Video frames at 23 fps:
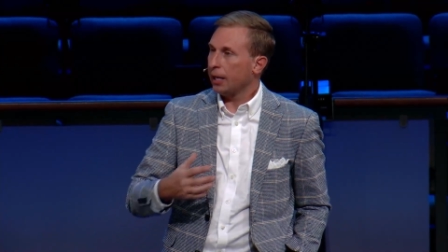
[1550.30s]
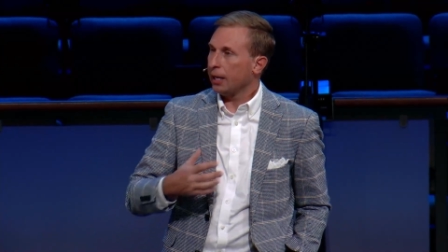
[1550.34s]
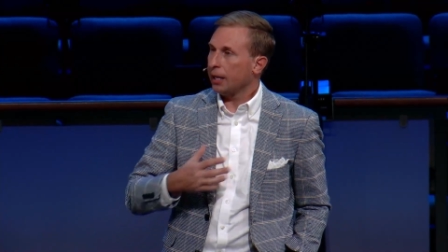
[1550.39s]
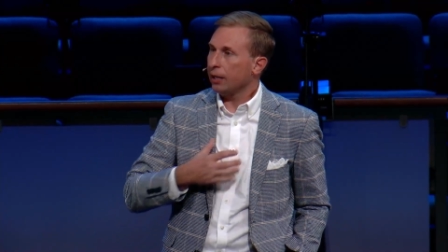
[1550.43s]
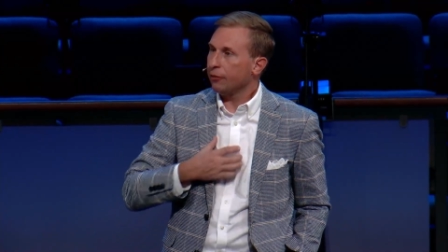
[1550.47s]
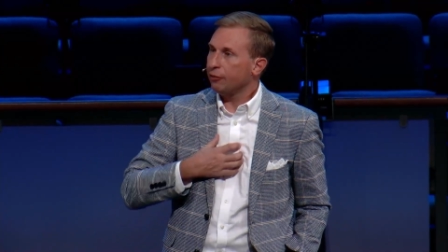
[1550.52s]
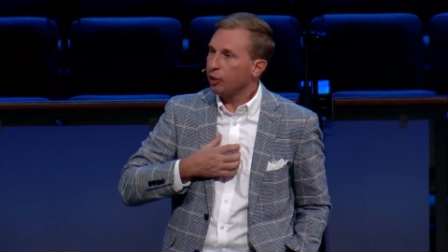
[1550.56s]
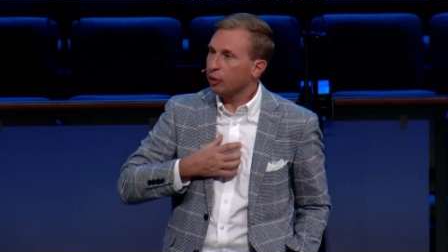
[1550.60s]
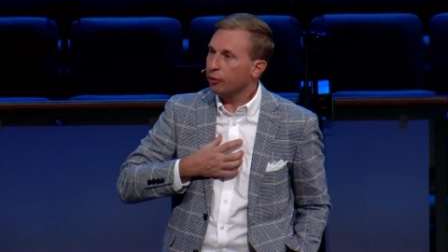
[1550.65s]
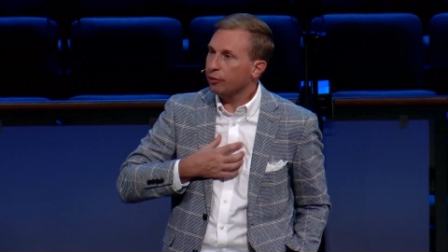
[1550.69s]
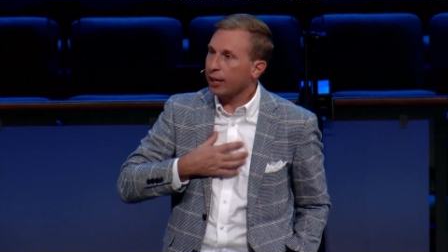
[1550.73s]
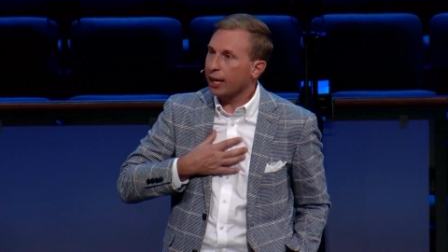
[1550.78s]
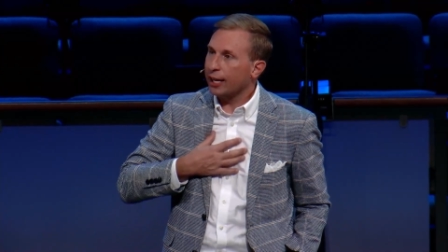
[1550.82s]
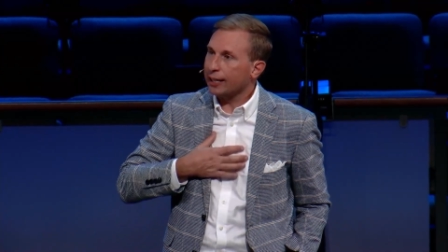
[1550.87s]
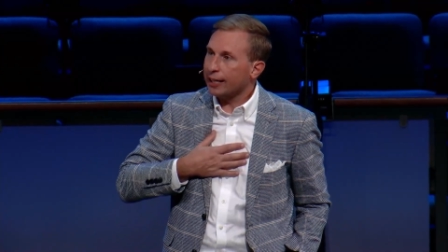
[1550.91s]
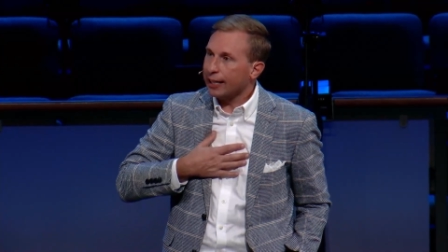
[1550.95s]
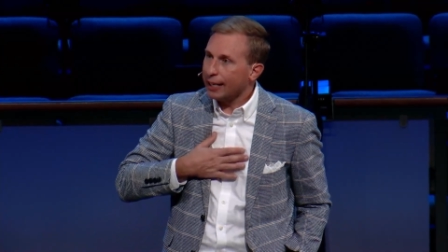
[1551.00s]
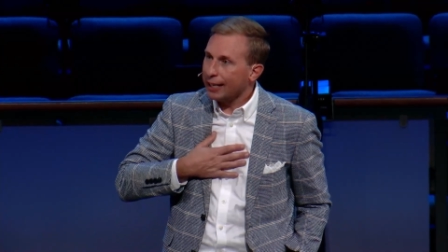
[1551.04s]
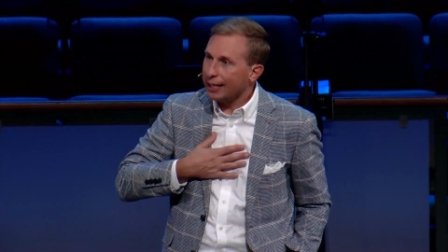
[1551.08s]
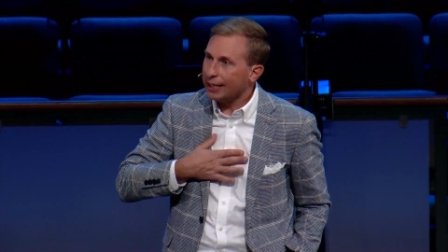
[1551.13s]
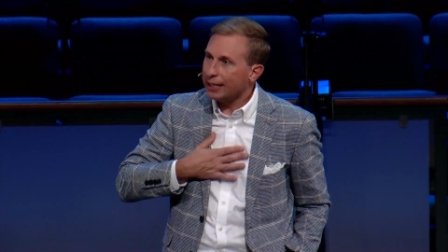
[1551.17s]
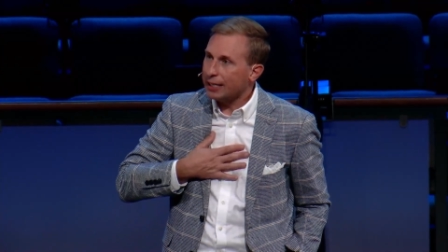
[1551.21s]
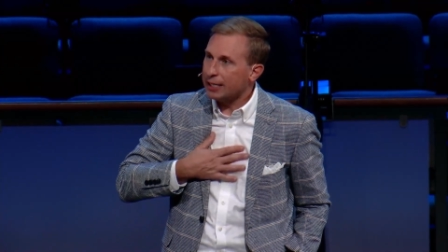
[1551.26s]
If you've got
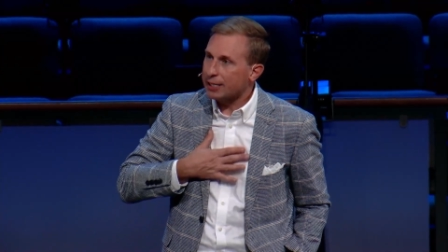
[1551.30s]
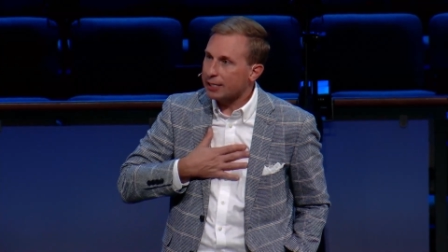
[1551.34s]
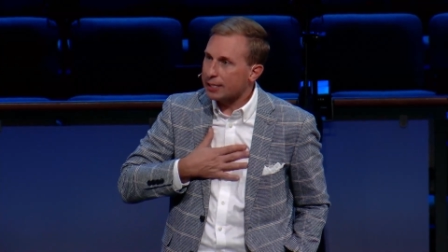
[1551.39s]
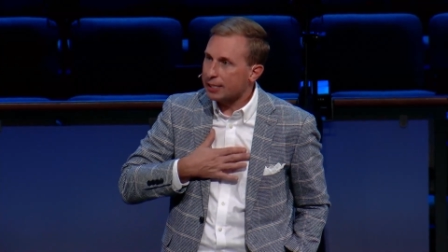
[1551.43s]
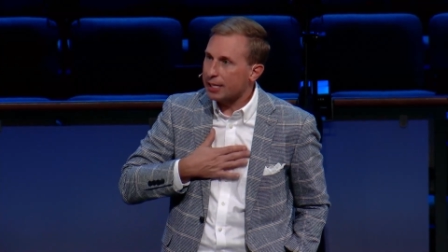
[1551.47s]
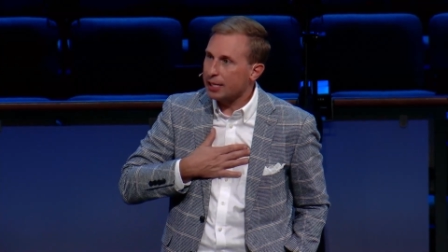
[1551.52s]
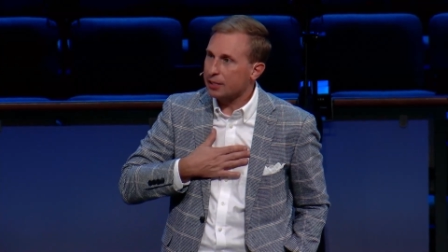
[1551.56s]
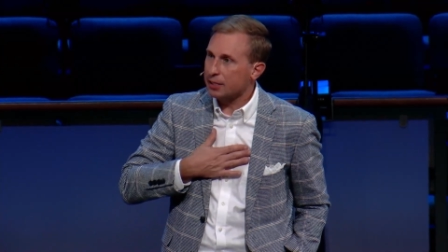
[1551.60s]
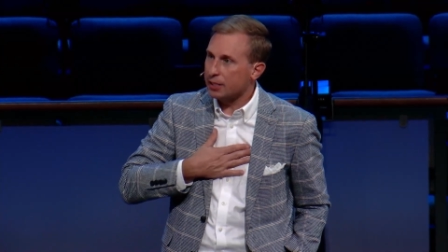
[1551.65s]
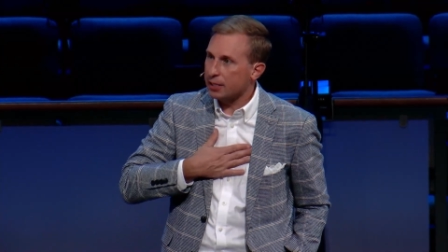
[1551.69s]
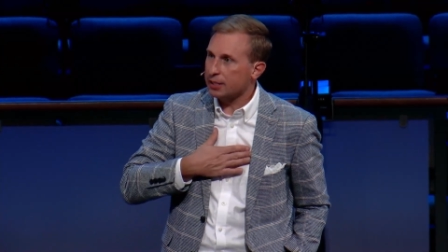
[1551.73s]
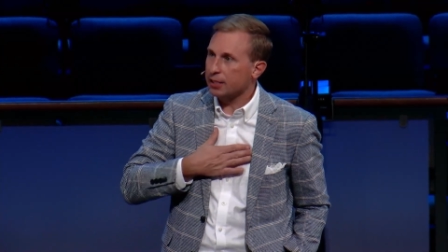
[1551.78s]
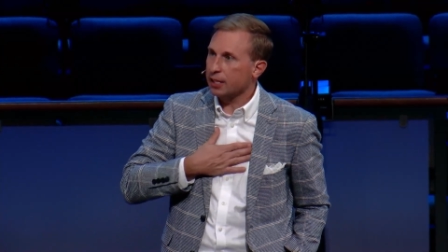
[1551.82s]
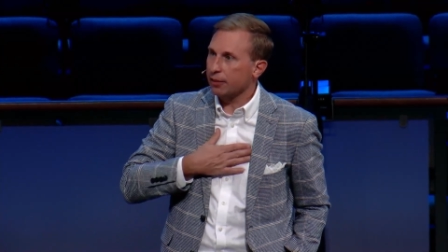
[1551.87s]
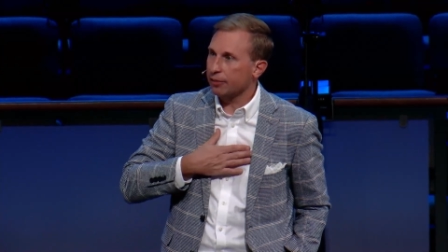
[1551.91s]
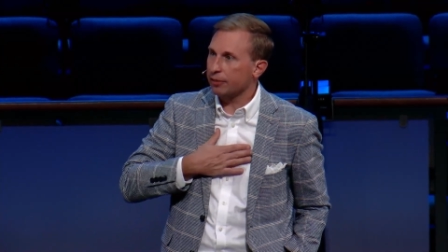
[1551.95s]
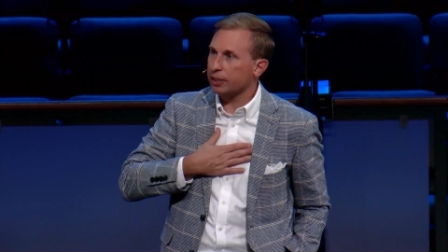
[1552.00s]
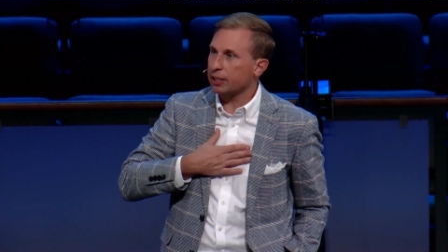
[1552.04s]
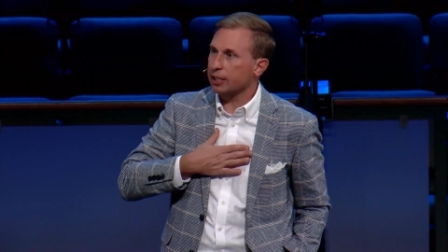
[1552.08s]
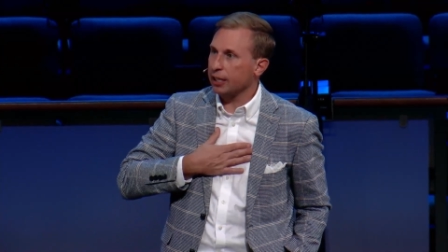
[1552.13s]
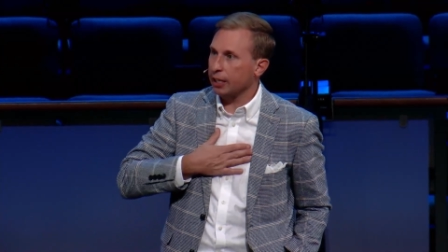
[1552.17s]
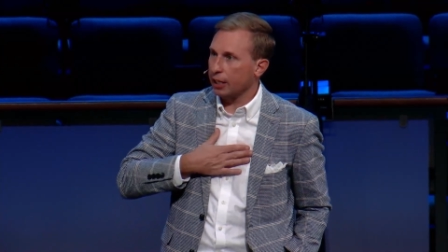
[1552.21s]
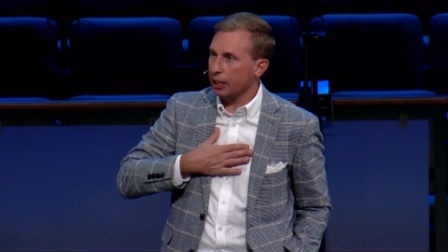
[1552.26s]
any
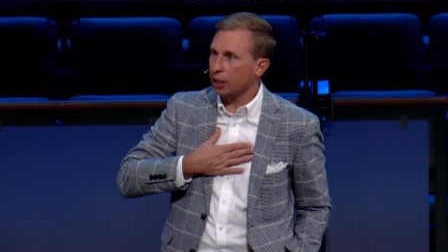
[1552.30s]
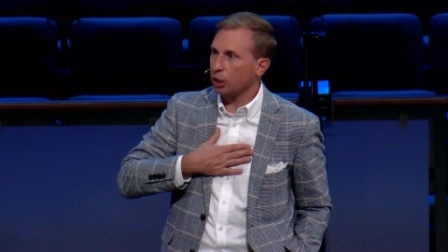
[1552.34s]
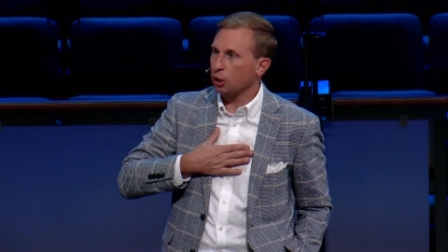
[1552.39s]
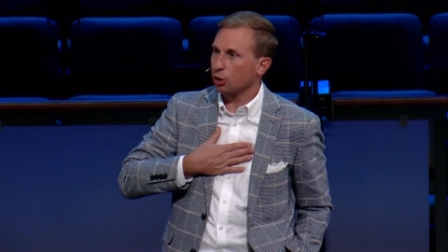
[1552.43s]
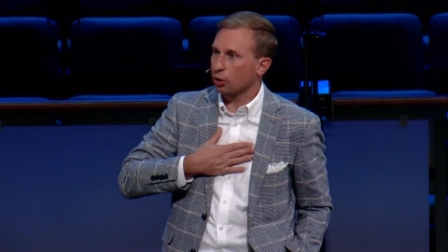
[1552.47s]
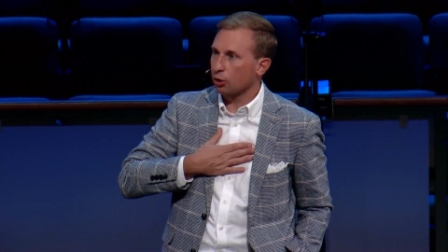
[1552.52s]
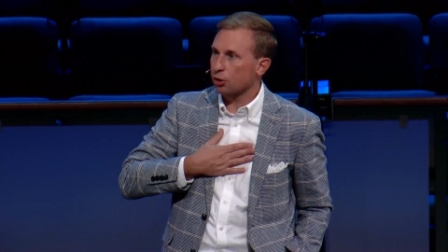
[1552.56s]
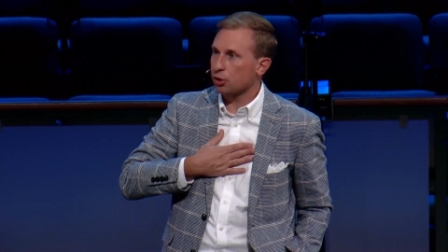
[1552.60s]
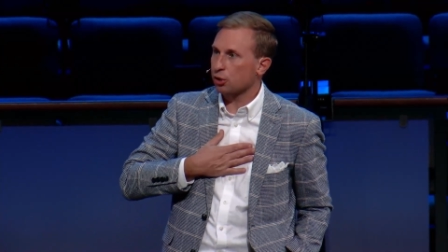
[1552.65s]
sensitivity in your